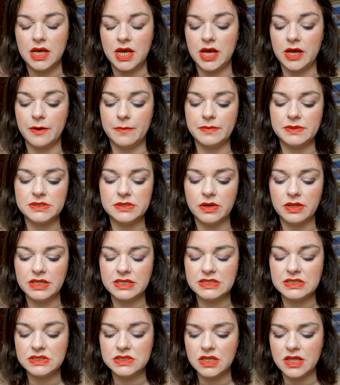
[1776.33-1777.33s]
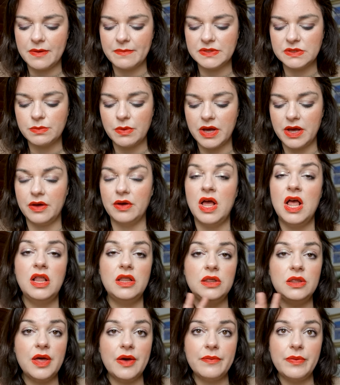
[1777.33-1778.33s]
Um, so I listened to them as well.
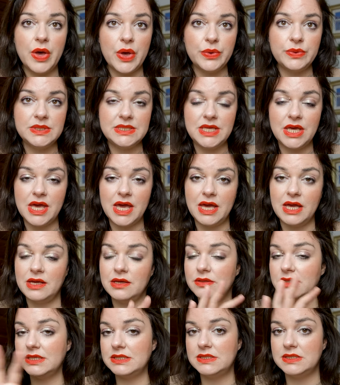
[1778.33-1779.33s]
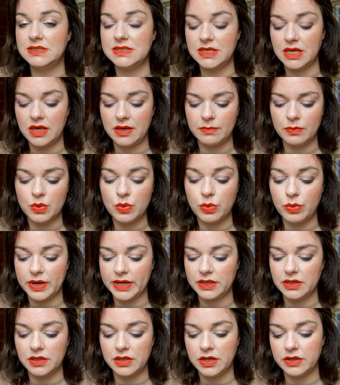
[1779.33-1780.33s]
Love Hozier, listened to him
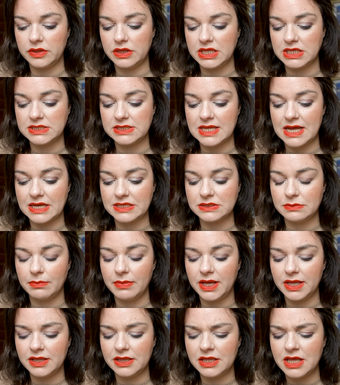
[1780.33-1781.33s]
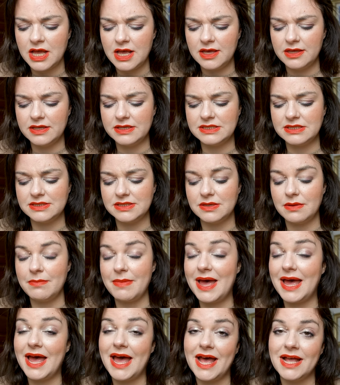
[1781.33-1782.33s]
quite a lot this last month. Listened to
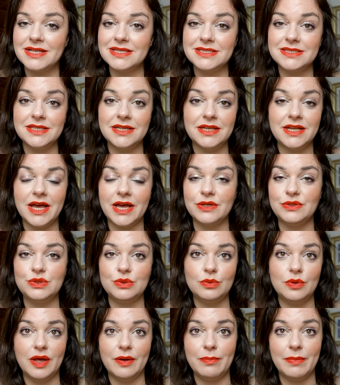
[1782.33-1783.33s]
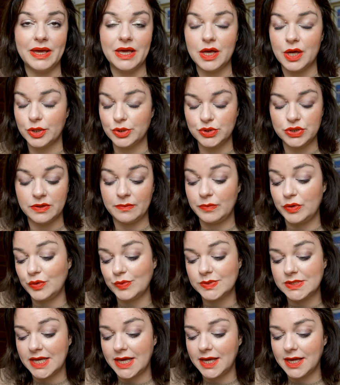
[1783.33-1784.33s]
Matt Hanson. I do love my country
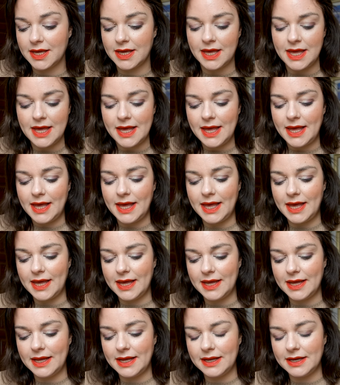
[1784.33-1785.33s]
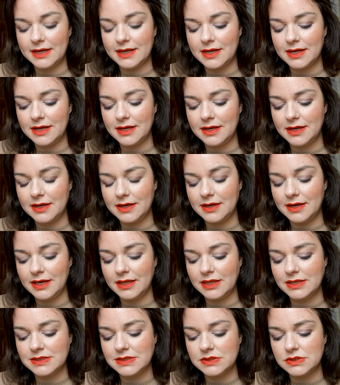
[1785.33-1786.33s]
music. And uh, I
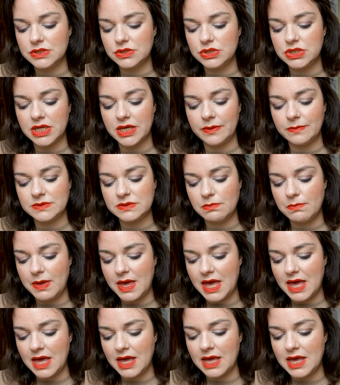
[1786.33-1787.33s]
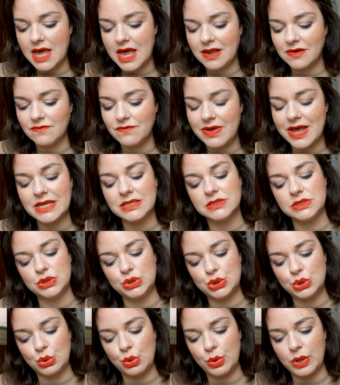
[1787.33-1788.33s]
listened to James Bay and Vance
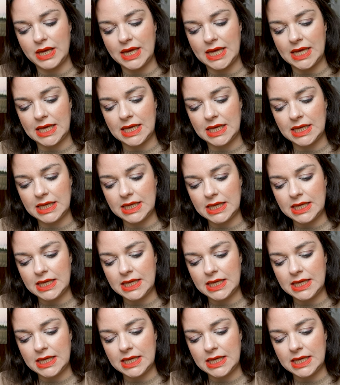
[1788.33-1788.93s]
Joy